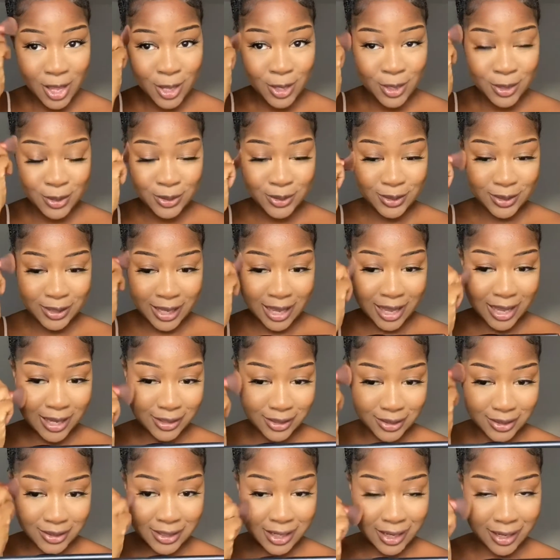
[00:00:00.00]
So yeah, I just
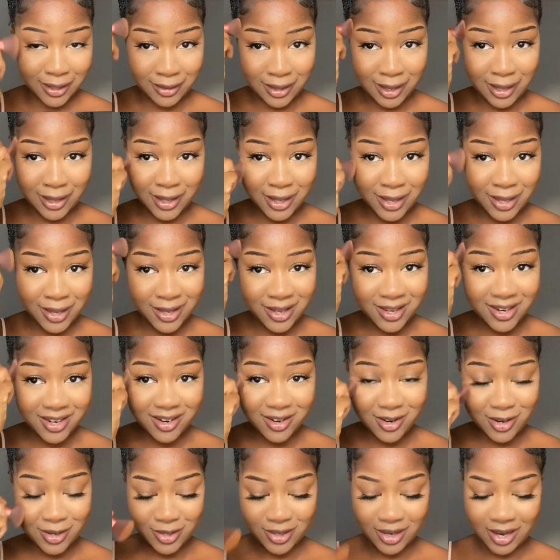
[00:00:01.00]
take that in
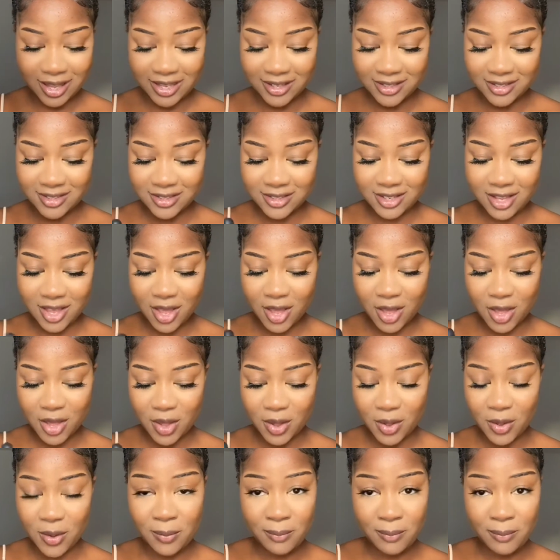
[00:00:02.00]
like so.